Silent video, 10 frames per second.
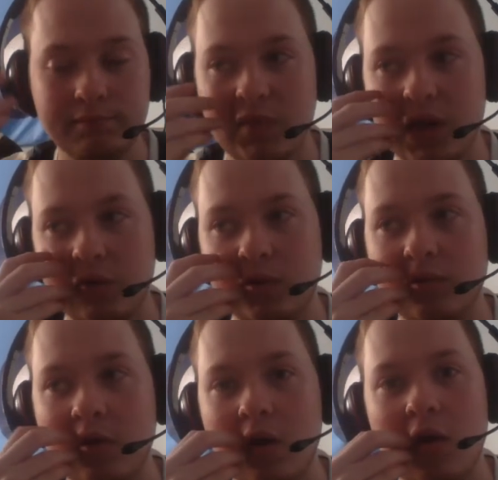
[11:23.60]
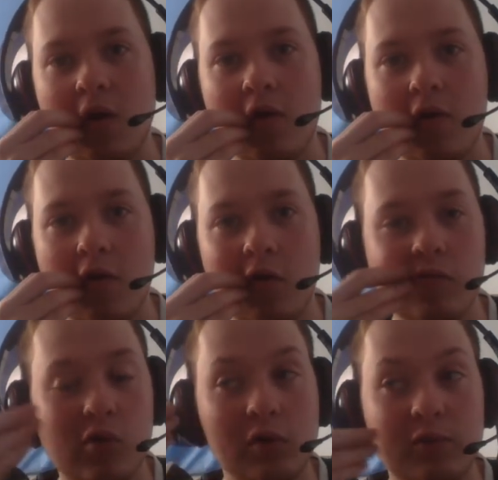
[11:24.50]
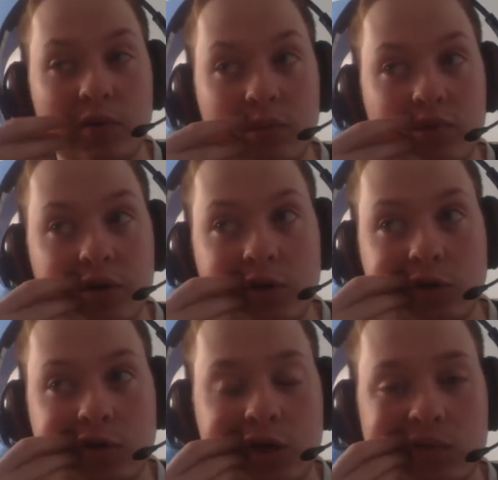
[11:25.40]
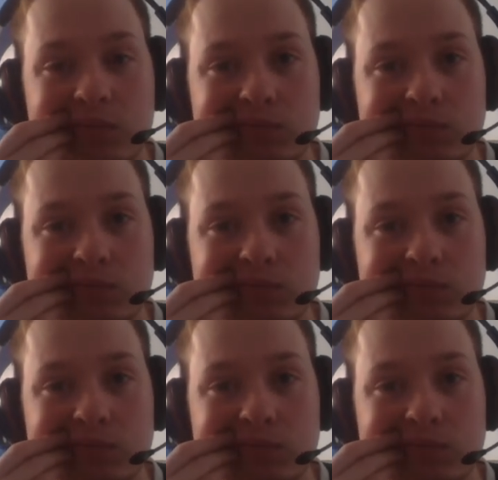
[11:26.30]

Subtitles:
Anyways, overall it's been a pretty good day.